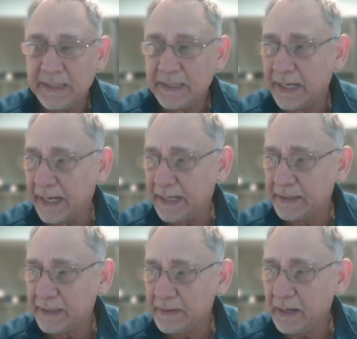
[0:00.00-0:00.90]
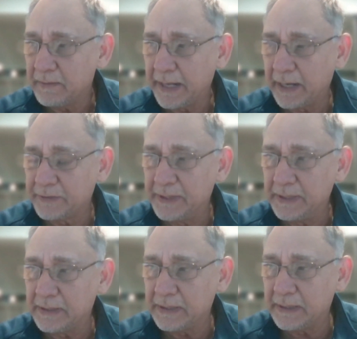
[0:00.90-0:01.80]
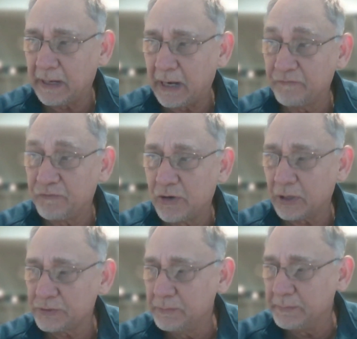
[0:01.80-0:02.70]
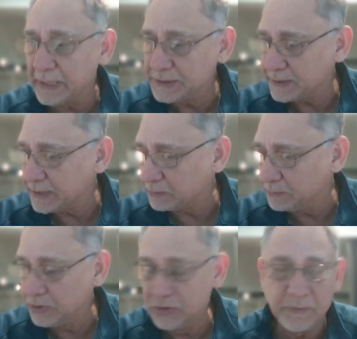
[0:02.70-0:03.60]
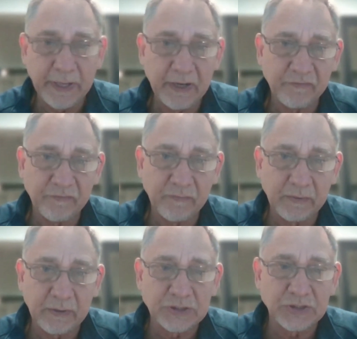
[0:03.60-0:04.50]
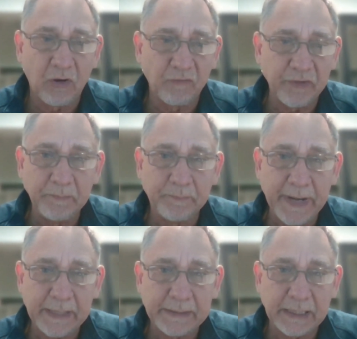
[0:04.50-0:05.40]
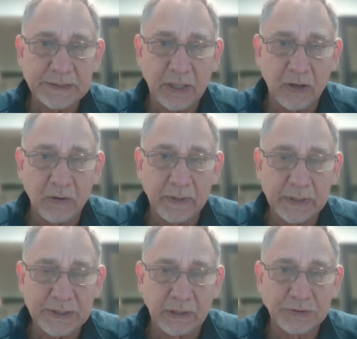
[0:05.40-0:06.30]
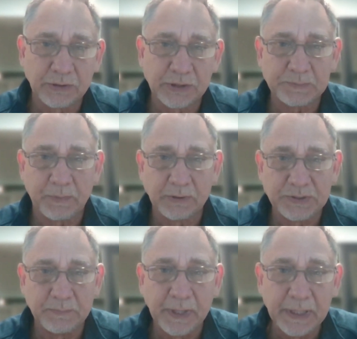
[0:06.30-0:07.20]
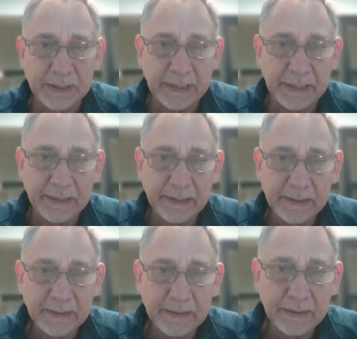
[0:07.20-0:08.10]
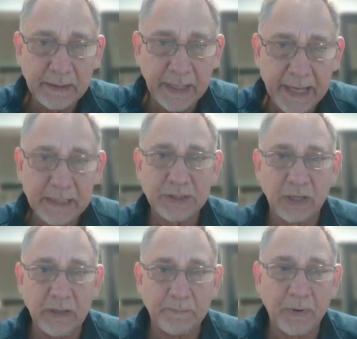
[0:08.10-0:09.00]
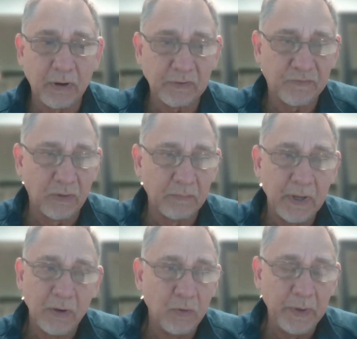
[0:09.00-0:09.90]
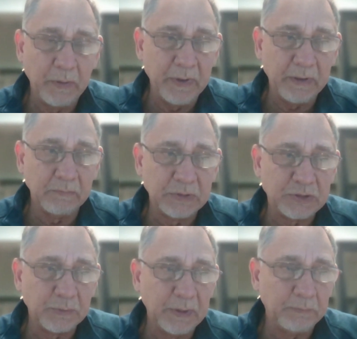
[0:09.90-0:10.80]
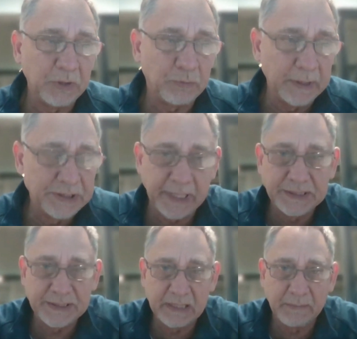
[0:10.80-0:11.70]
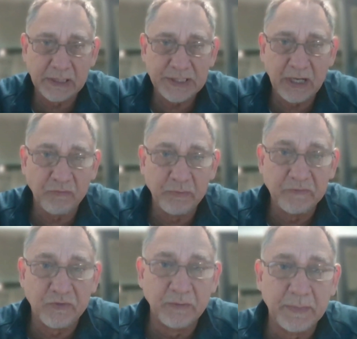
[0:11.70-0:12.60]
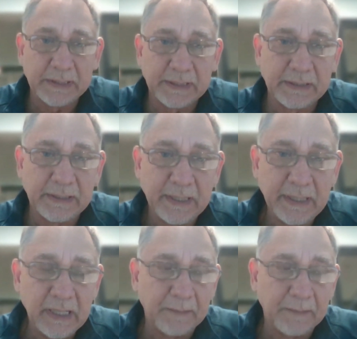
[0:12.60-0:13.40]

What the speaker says: And yeah, and I think I forgot to mention that we do have Resolve Impact. That's our social responsibility leg. So apart from between Jason and myself, we've committed a